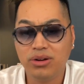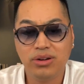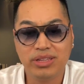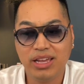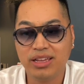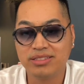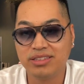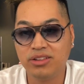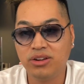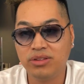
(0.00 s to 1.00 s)
Oh yes,
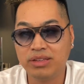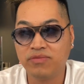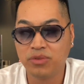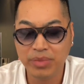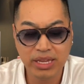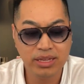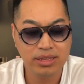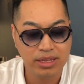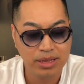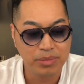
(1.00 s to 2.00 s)
you know, like for
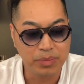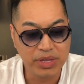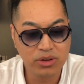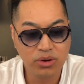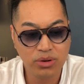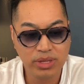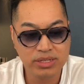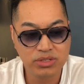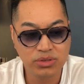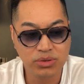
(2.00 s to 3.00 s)
me, my big goal
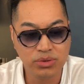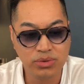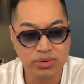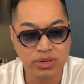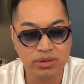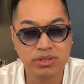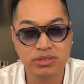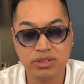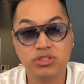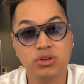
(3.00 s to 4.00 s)
is to, you know,
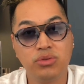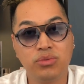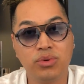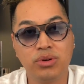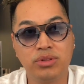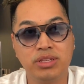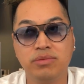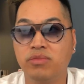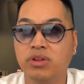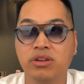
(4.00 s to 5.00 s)
just to show the world,
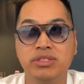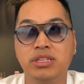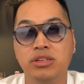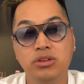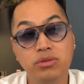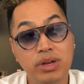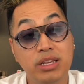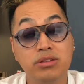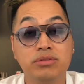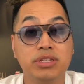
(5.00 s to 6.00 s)
whether it's in the
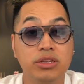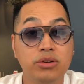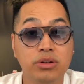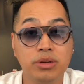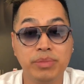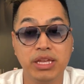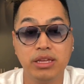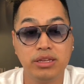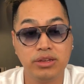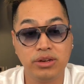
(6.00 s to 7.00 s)
U.S. or say Europe,
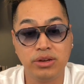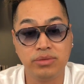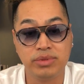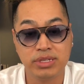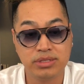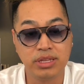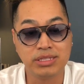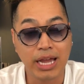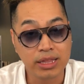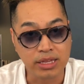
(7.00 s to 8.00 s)
you know, just the
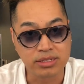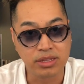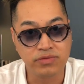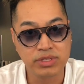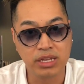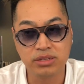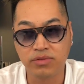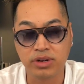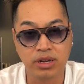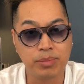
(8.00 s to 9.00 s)
talents
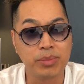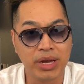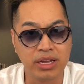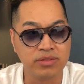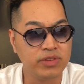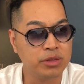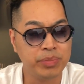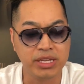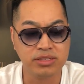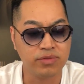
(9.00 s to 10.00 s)
of our kababayan,
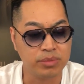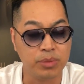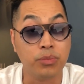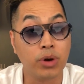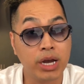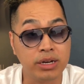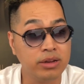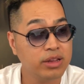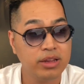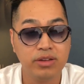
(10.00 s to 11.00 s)
Philippines, from abroad,
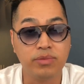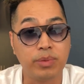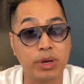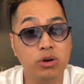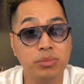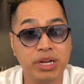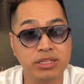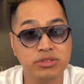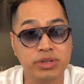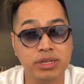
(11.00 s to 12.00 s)
from my home
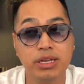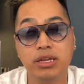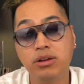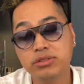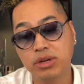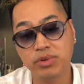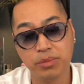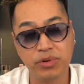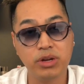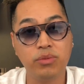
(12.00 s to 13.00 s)
country. And also I want
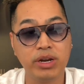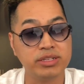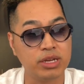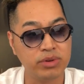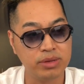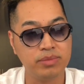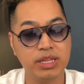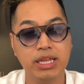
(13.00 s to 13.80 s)
to bring awareness. I want to